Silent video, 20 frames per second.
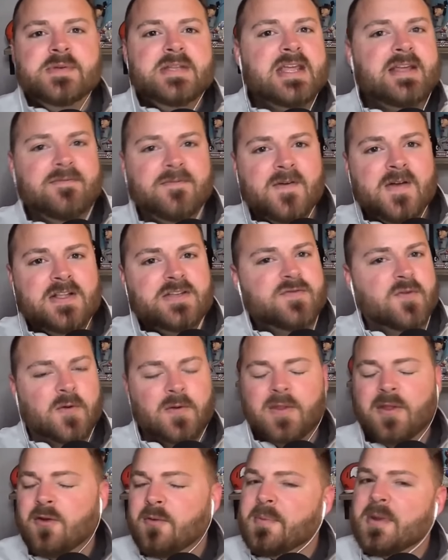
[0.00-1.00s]
defense for a
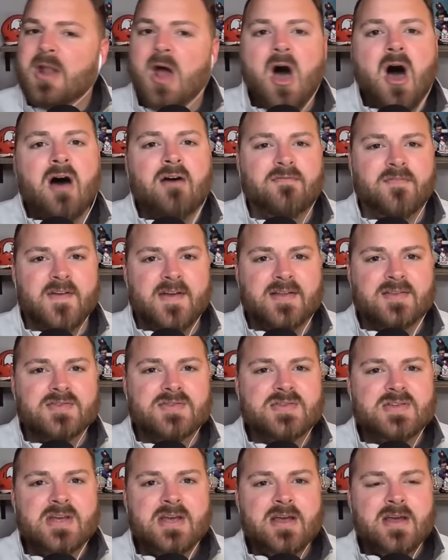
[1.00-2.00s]
little bit of
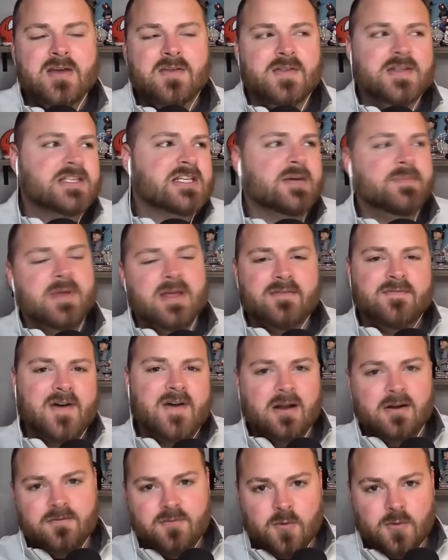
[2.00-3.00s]
offense, this could be a
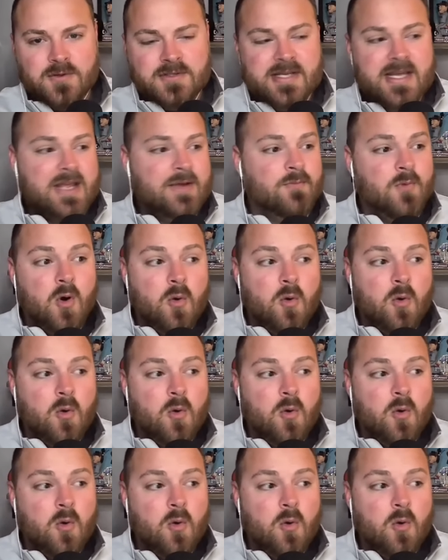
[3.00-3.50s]
Final Four team.